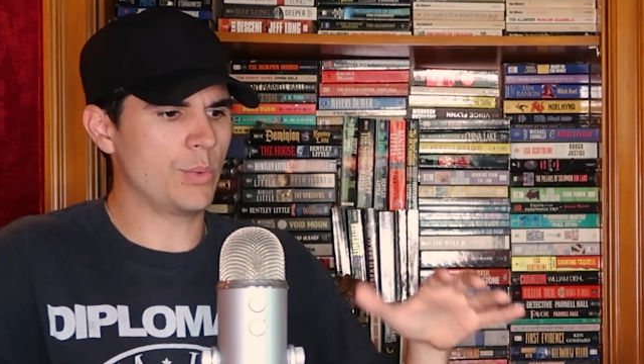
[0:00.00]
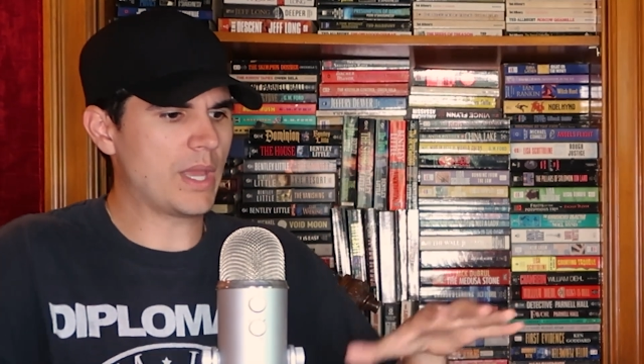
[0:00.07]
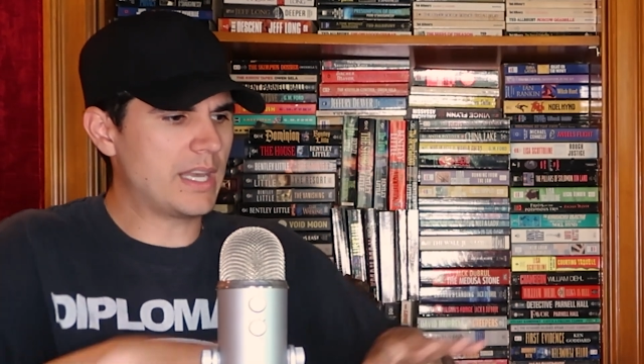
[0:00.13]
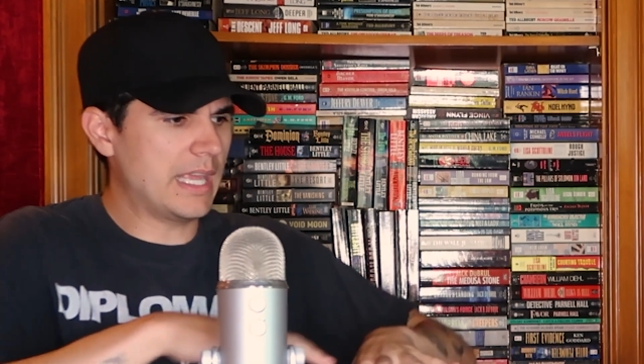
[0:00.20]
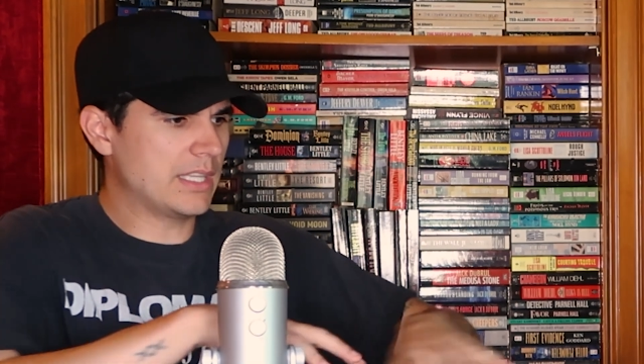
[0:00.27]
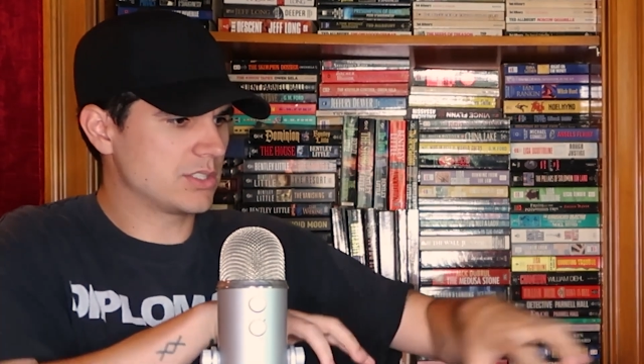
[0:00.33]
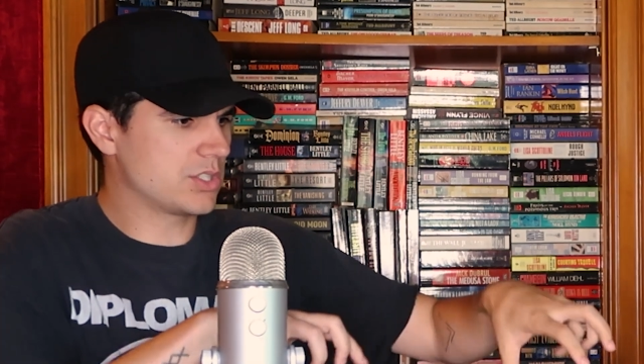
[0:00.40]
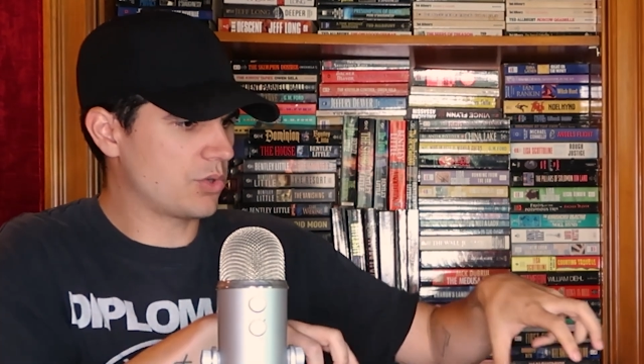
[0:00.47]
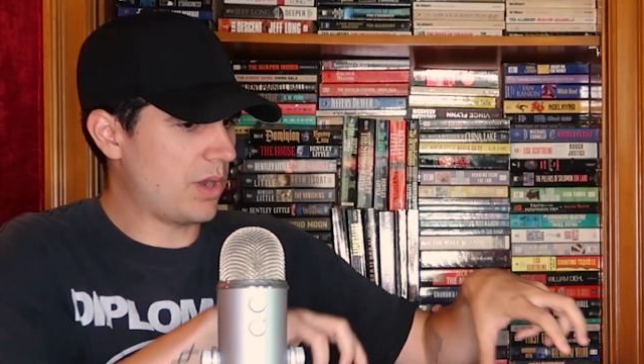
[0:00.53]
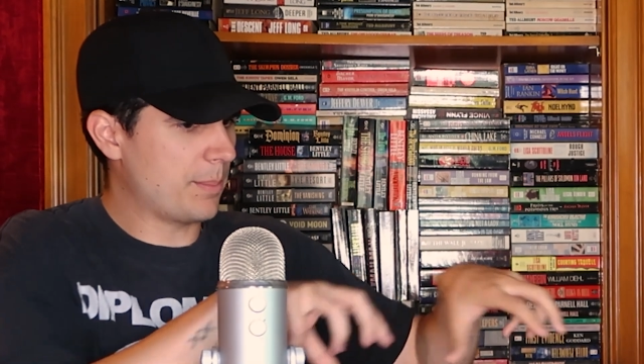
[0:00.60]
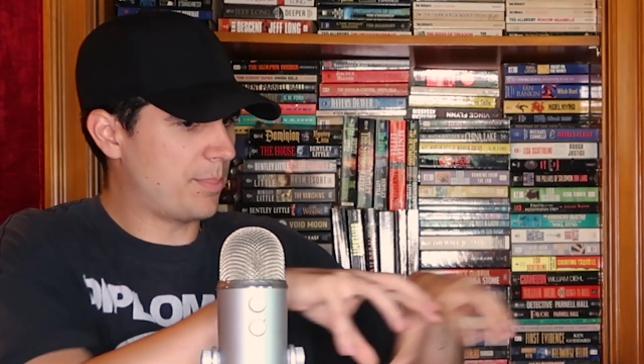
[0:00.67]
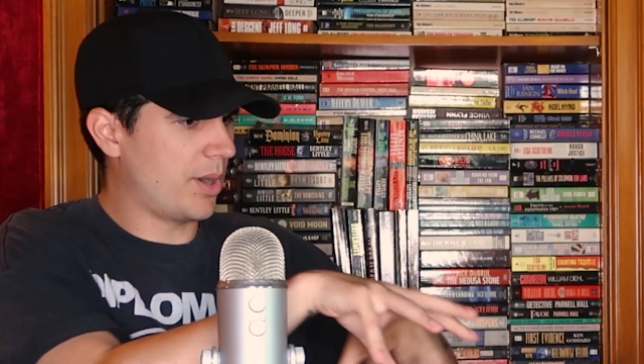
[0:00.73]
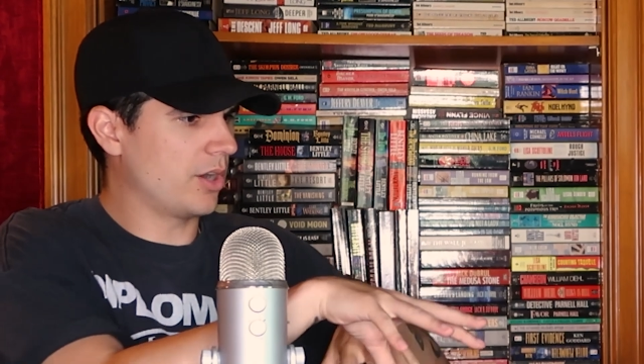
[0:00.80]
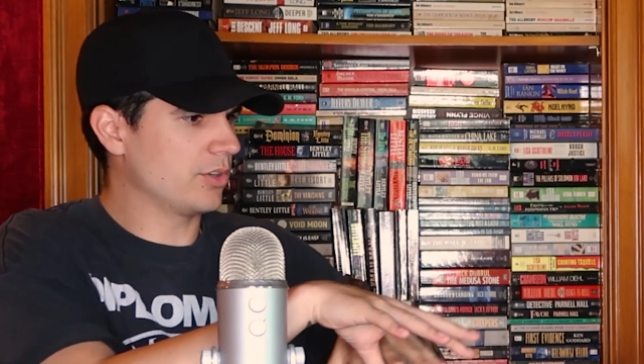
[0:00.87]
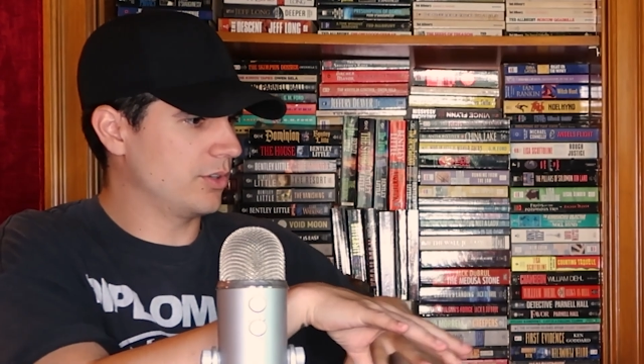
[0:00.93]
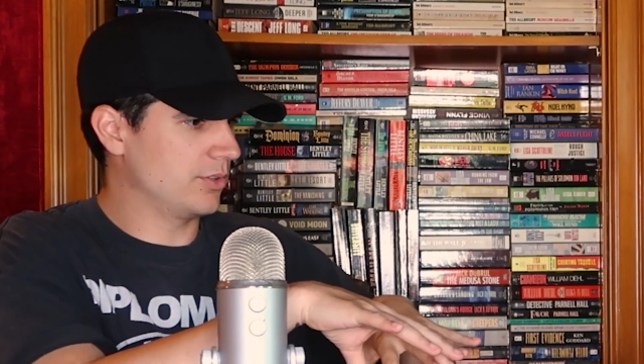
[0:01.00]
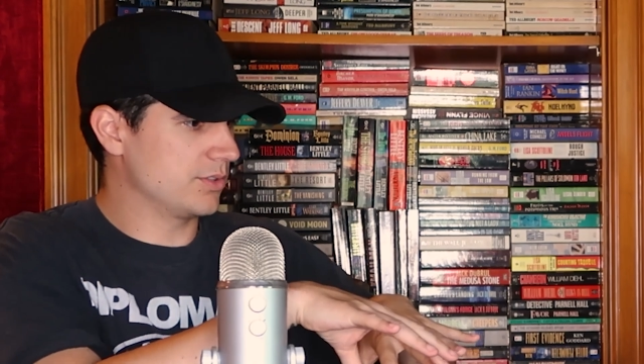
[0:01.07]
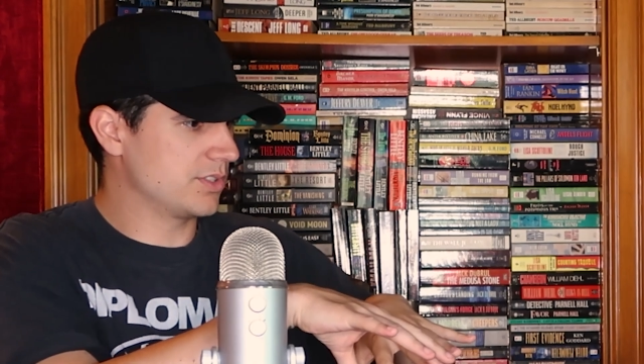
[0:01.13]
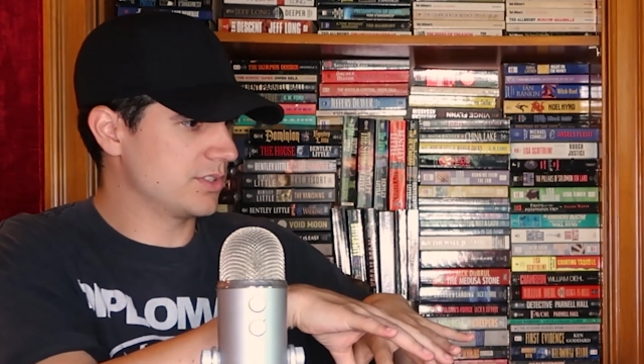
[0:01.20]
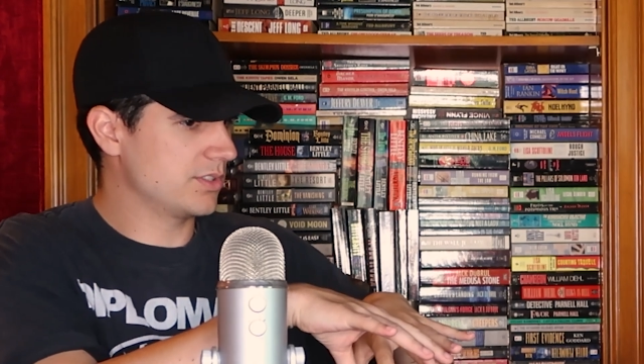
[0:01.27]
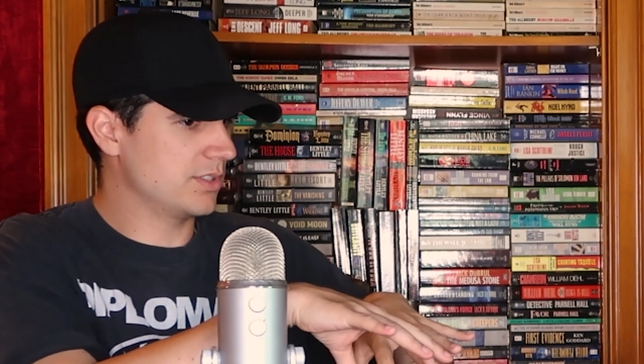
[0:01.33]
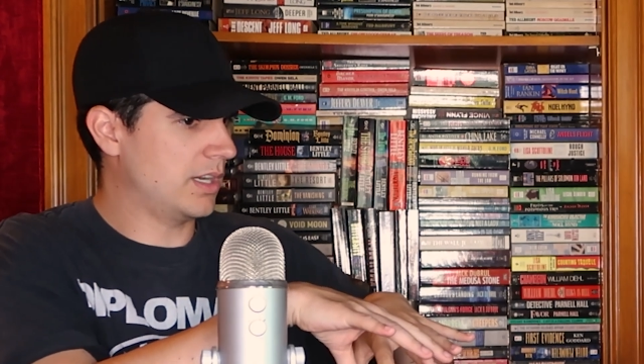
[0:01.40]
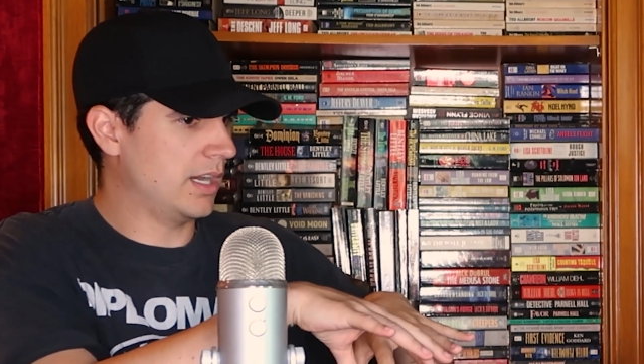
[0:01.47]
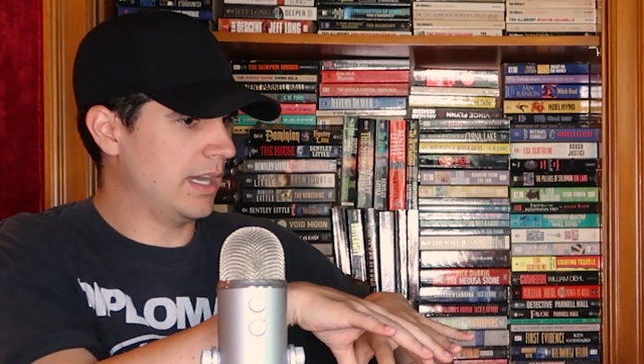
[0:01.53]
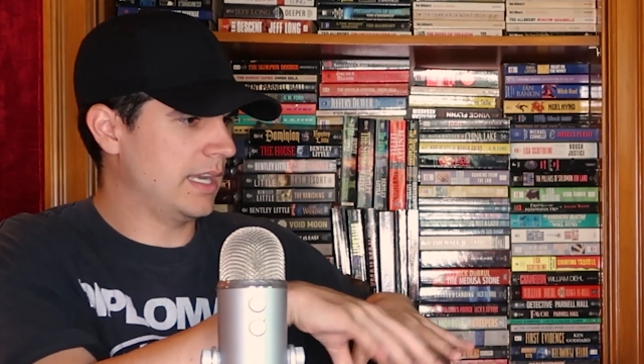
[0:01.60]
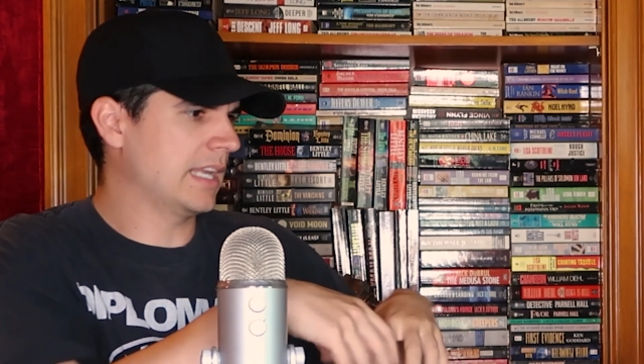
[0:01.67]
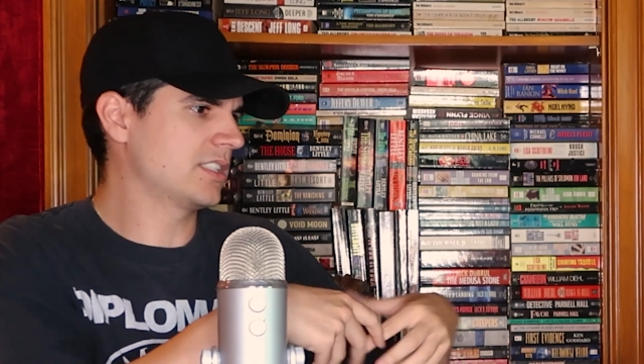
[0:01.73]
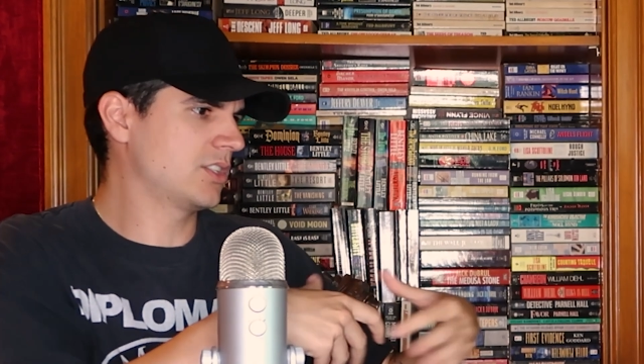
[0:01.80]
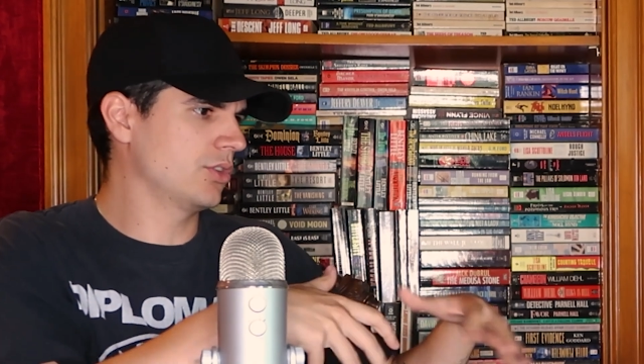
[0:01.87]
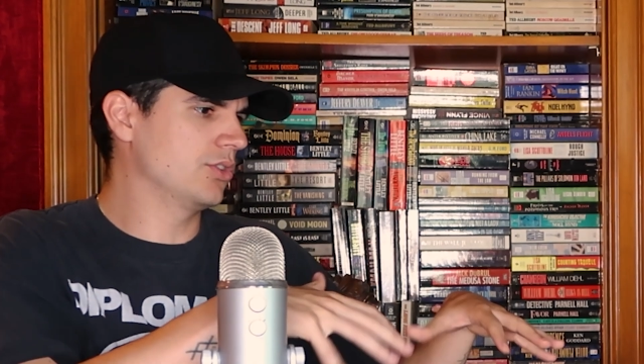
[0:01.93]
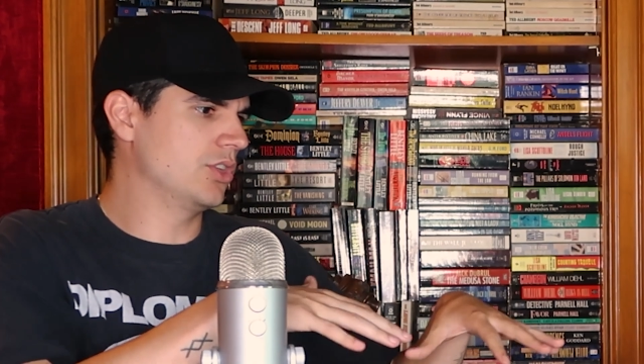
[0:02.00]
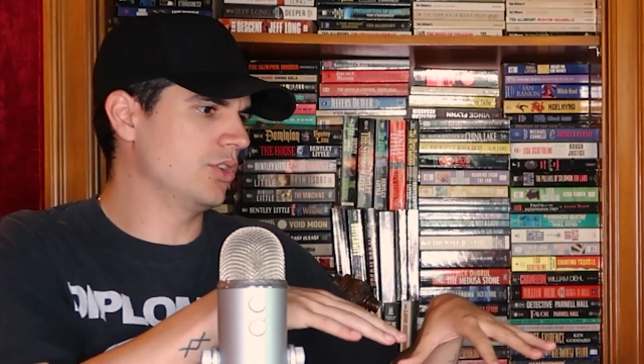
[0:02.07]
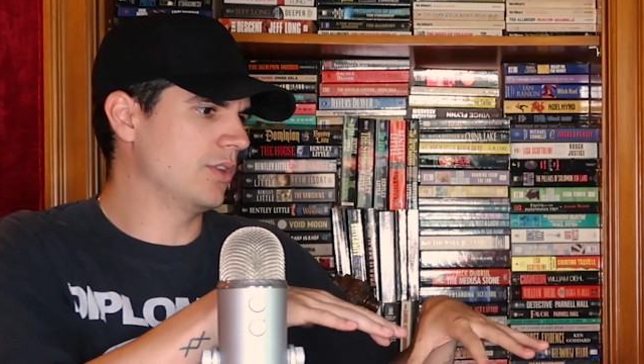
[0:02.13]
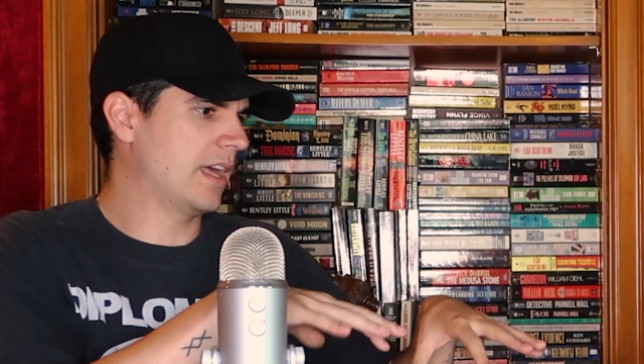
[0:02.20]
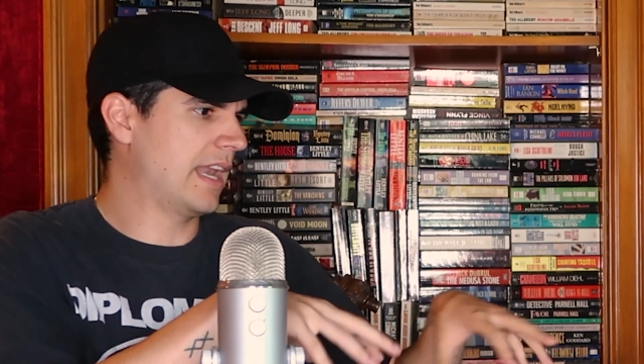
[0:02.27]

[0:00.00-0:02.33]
we had Instagram partners, and I still do,